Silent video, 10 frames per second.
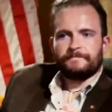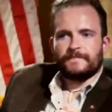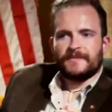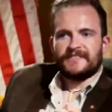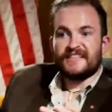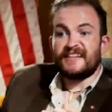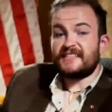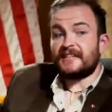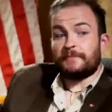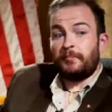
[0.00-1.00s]

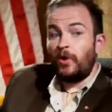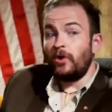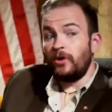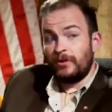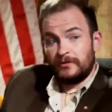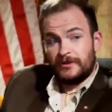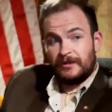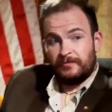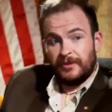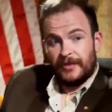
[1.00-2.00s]
sadistic pull to the
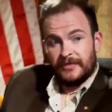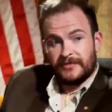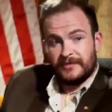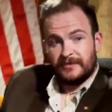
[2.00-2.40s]
place